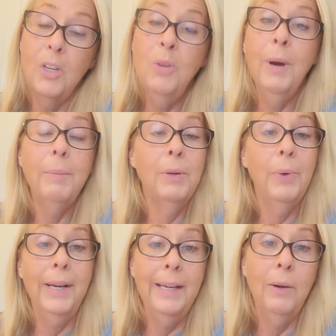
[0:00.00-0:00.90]
You might be
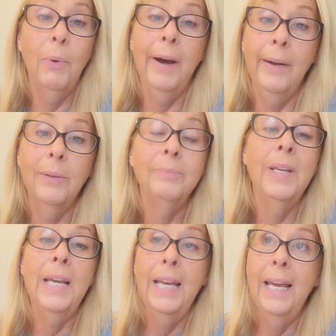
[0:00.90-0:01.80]
waiting a while.
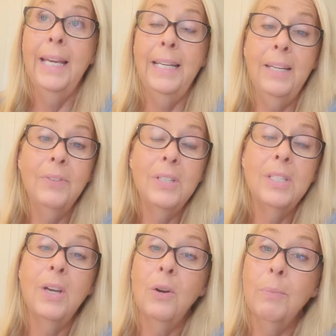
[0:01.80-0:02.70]
And even
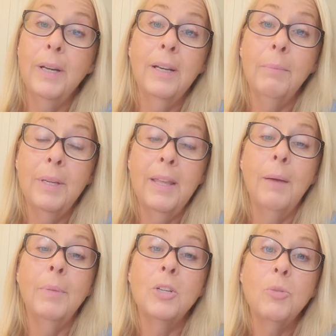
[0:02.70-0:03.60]
so, it might not be
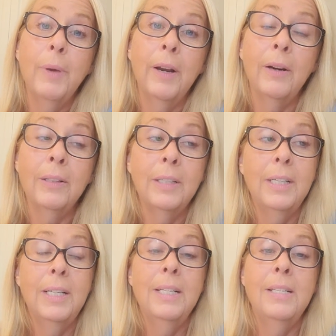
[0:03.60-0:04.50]
that much better.
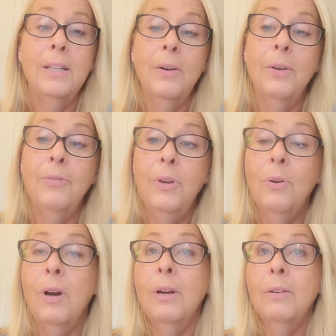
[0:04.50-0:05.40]
So if
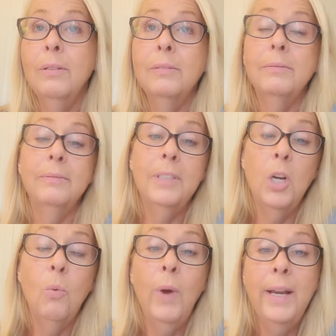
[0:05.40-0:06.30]
you are,
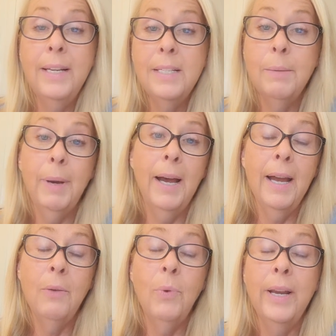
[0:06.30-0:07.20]
waiting to
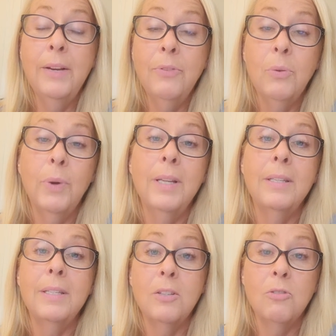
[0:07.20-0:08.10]
buy, waiting for the
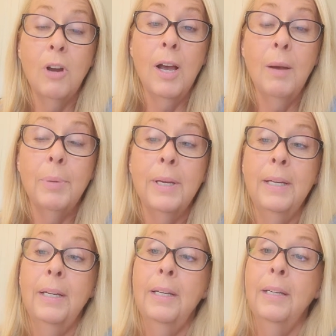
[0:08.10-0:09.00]
rates to drop,
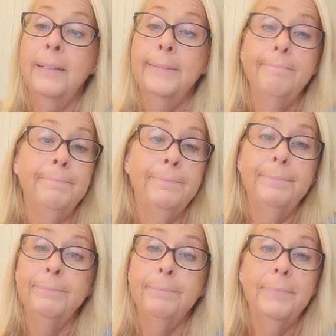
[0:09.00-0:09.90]

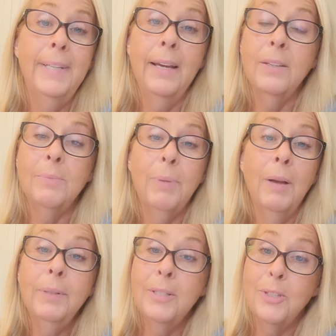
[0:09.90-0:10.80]
now's
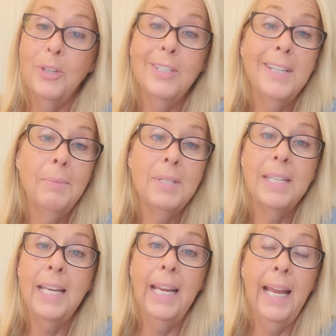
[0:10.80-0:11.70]
probably as good a time as
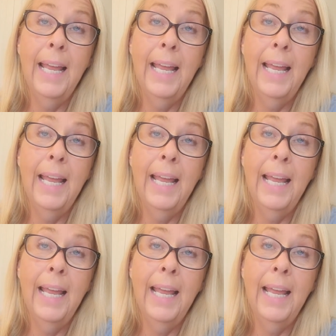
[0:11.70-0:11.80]
any.